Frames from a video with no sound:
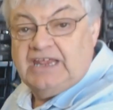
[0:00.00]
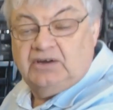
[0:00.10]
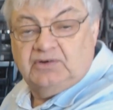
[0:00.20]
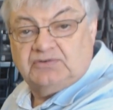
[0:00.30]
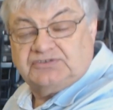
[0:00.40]
an
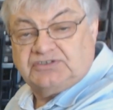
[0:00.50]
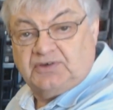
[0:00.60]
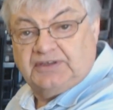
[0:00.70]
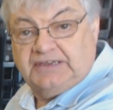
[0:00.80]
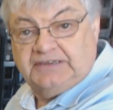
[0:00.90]
aerial
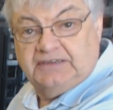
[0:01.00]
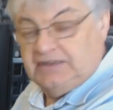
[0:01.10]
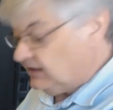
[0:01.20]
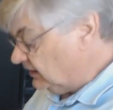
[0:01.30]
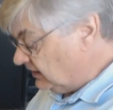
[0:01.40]
socket,
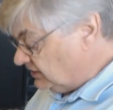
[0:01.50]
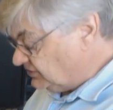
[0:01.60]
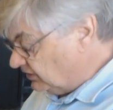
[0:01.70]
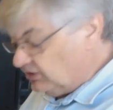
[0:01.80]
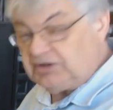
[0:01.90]

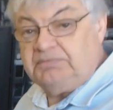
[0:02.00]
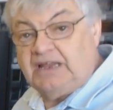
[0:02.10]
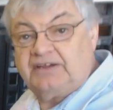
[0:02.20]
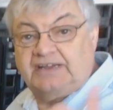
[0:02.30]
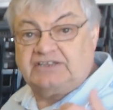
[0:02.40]
so you can
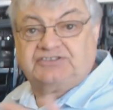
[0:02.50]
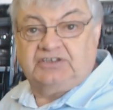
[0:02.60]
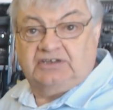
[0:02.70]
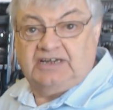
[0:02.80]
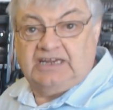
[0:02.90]
plug an
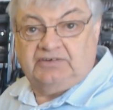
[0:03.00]
external